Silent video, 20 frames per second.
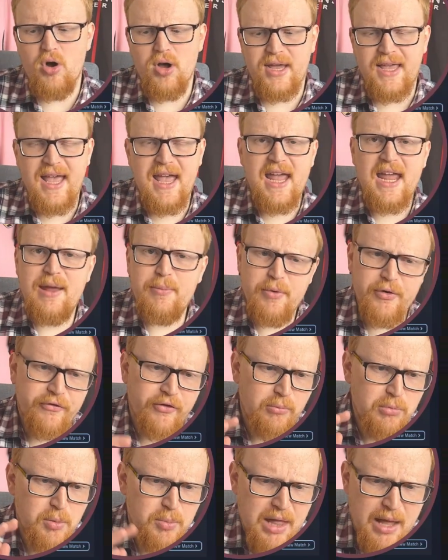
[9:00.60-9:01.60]
game
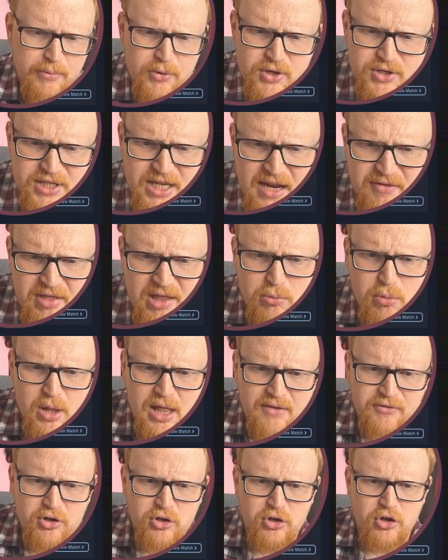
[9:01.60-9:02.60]
from the Blackburn save, and then we'll
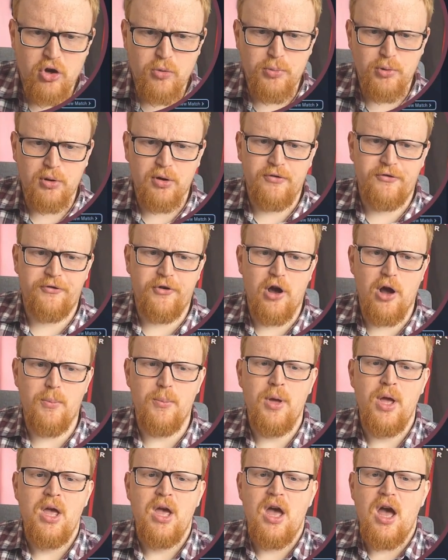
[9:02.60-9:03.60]
have another couple from
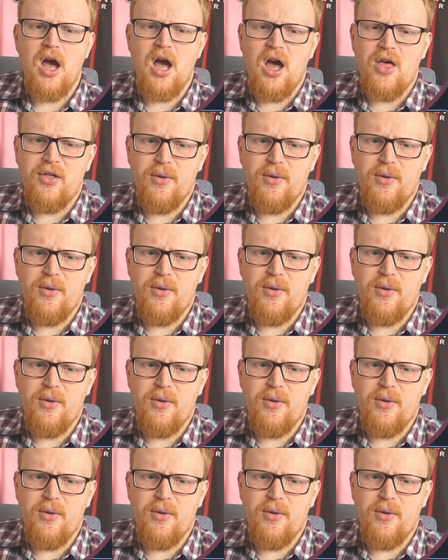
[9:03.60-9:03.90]
the